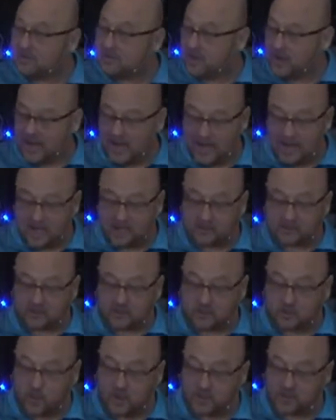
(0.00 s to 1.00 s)
in your
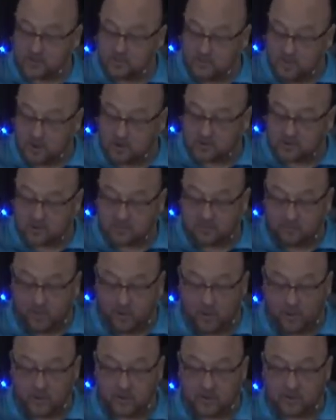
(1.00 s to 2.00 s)
house is what's most
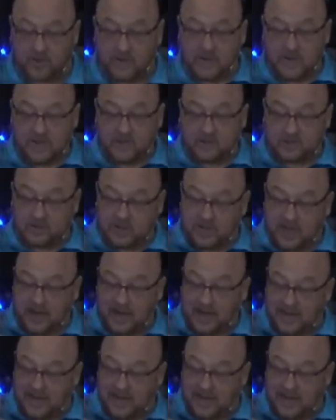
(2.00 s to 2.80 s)
important. She